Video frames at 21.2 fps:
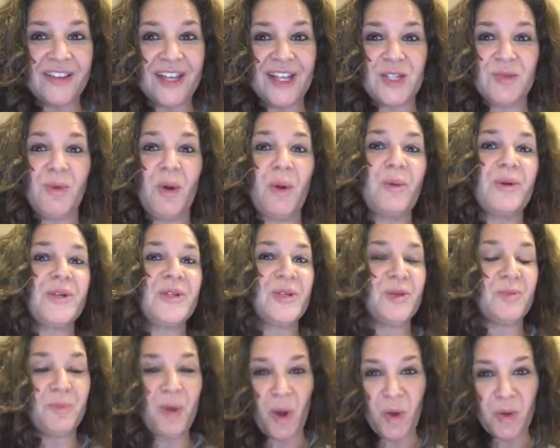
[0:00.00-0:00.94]
That's what we're
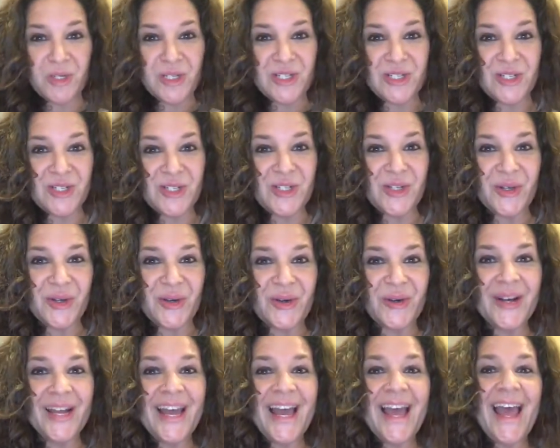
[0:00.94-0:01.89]
supposed to
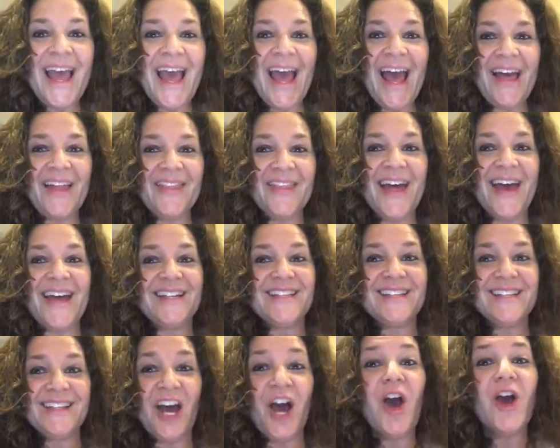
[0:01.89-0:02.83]
do, and
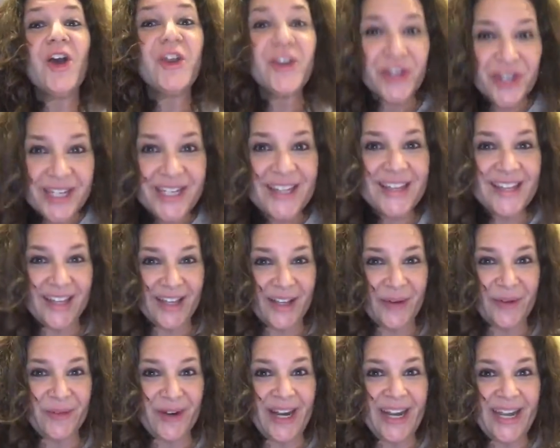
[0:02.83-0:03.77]
that's a good
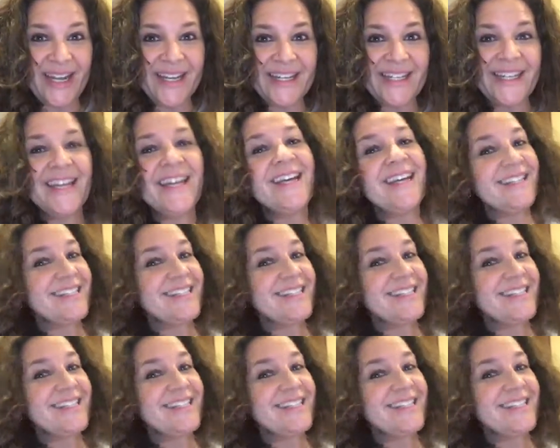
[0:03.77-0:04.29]
thing, right?